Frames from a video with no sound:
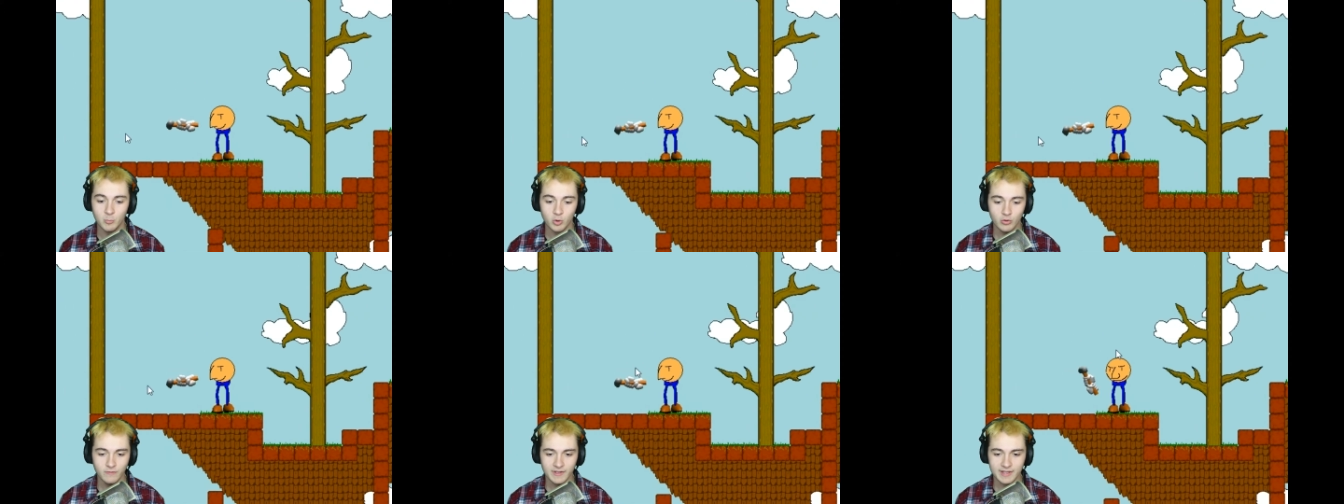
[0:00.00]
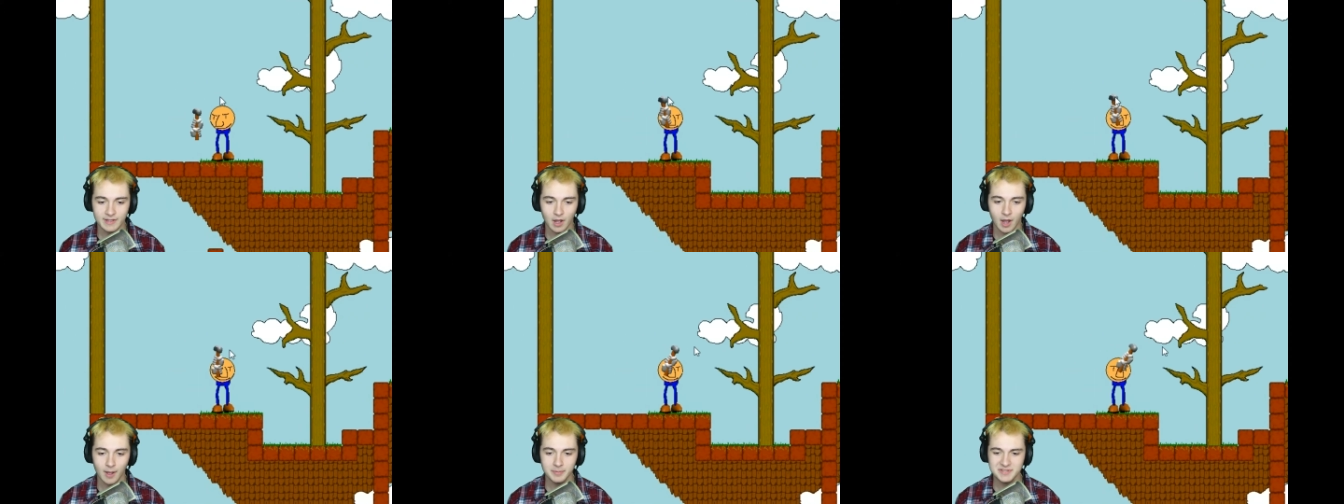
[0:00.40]

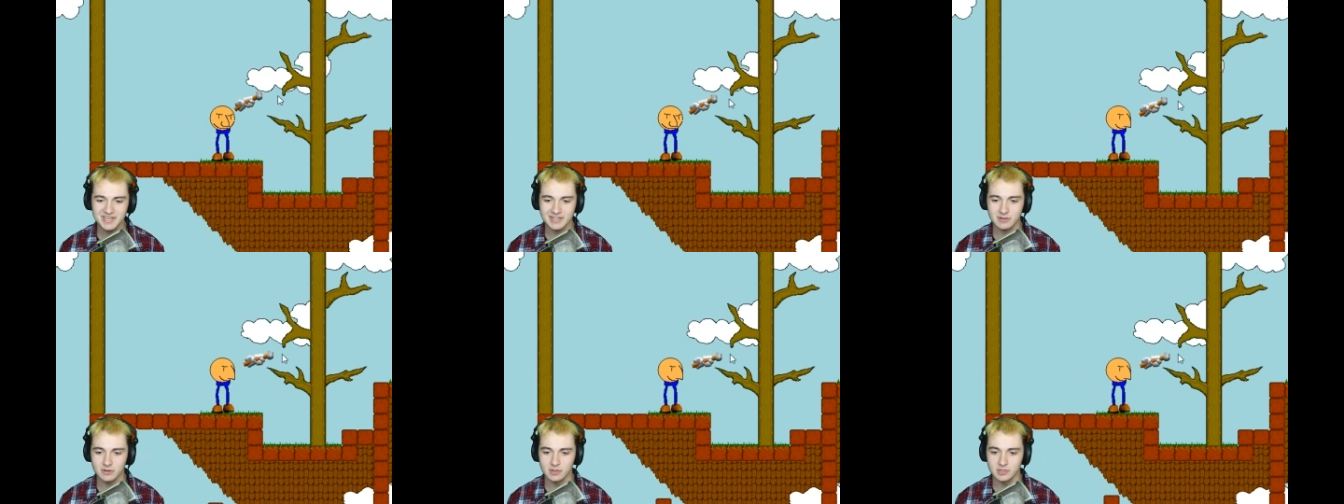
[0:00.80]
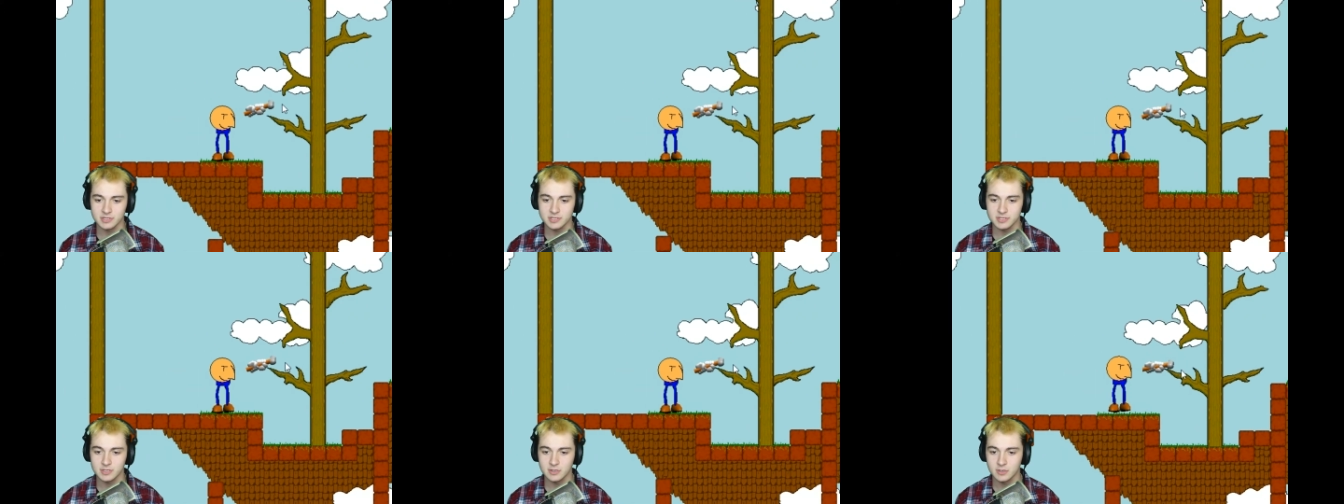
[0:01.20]
Moving obstacles.
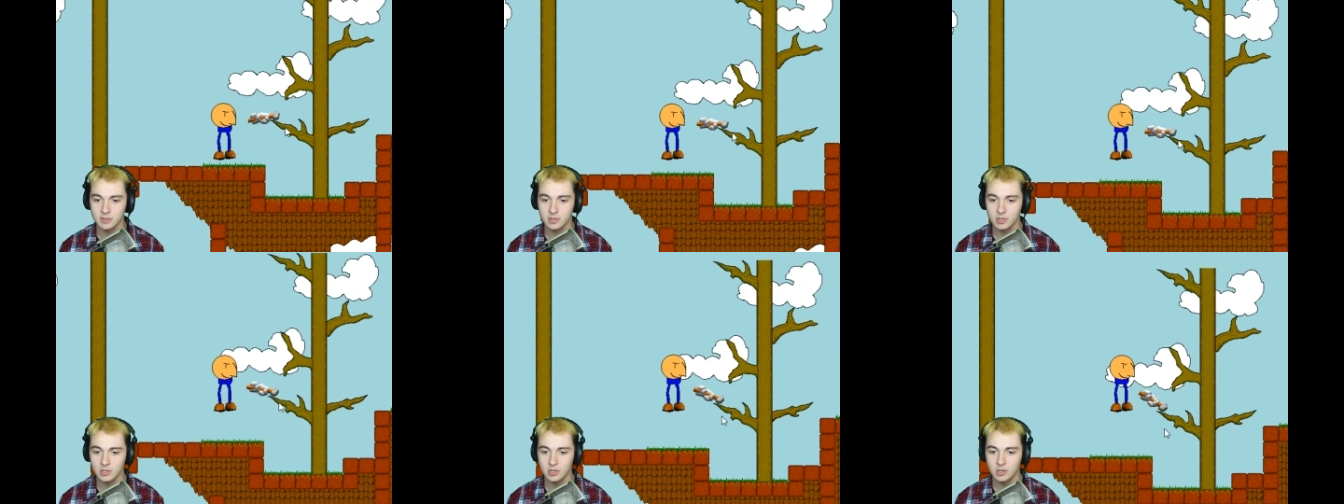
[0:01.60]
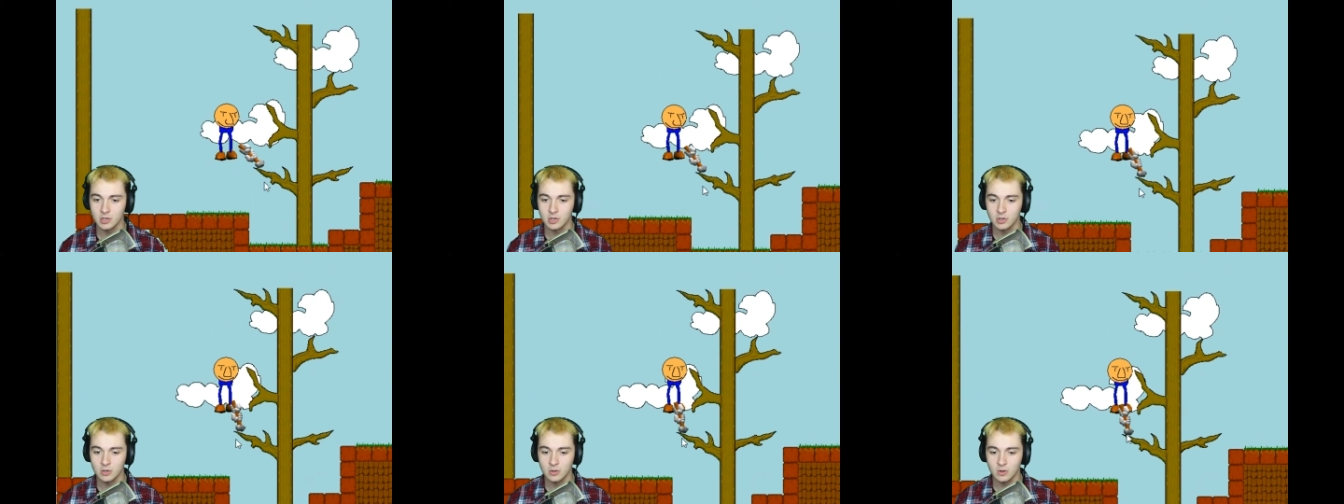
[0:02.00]

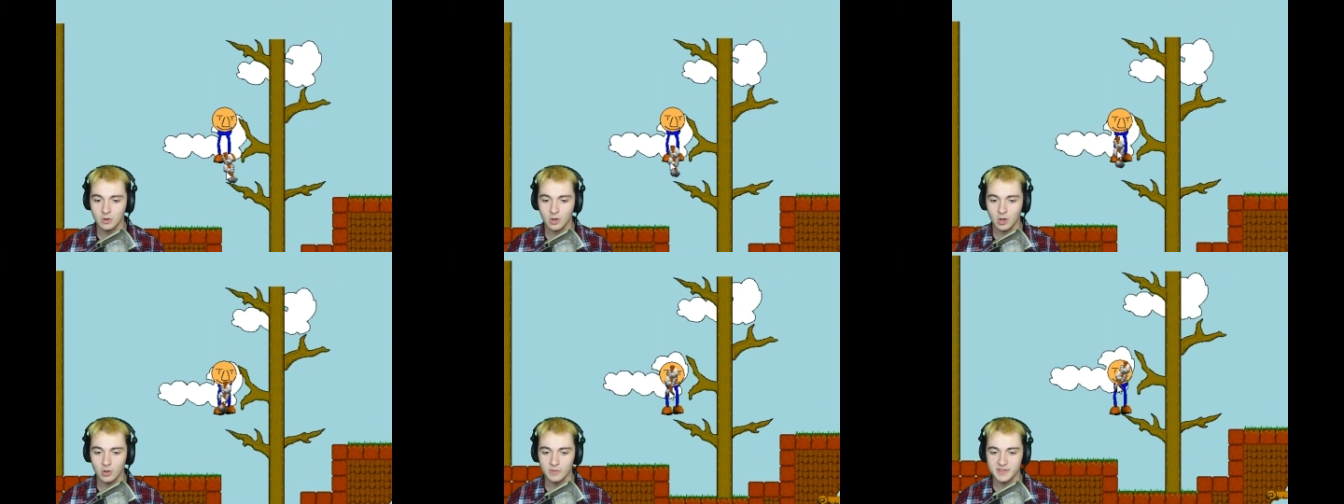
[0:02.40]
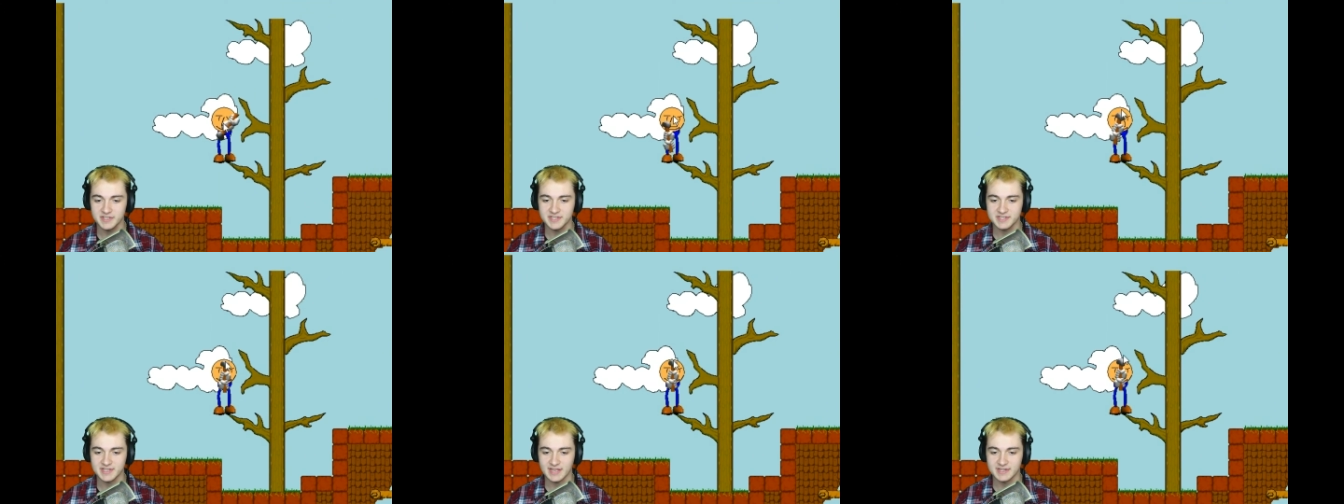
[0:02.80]
Oh,
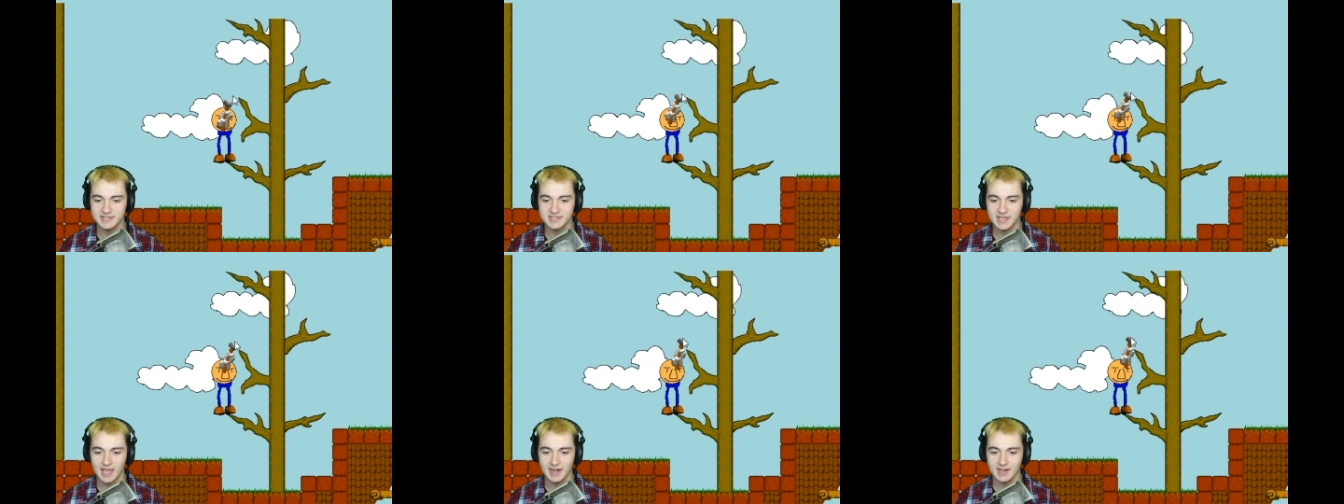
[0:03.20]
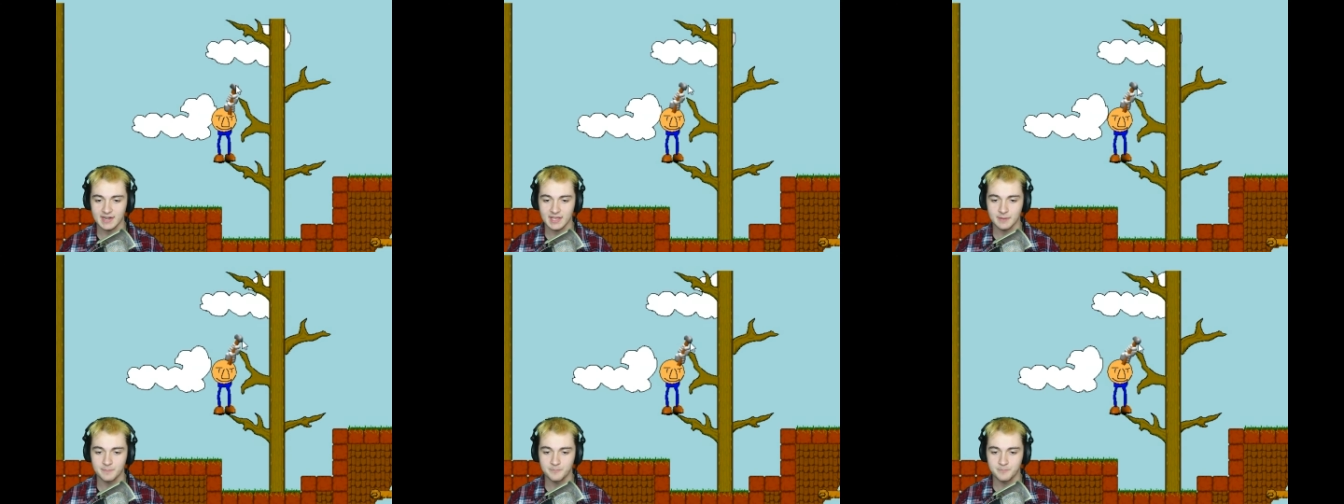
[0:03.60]
this is insanity.